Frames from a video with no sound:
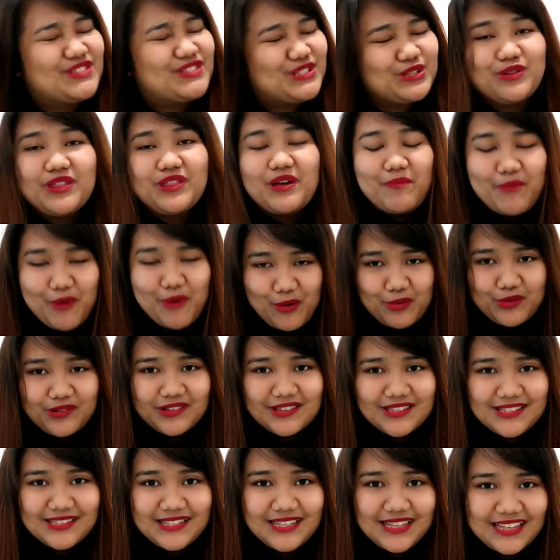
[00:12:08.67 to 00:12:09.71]
to the
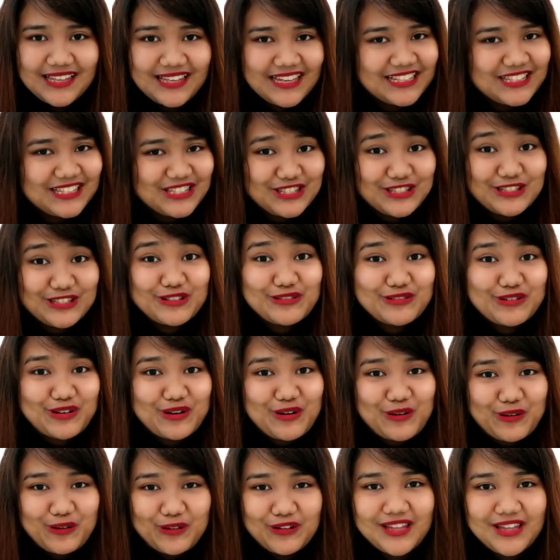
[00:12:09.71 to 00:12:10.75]
bones. It's too
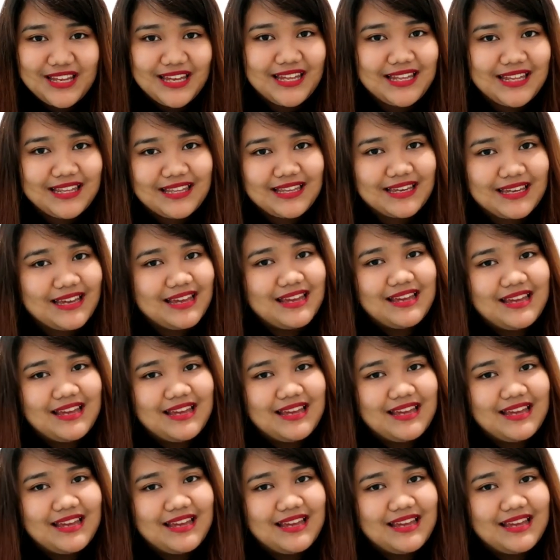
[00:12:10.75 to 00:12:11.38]
cold and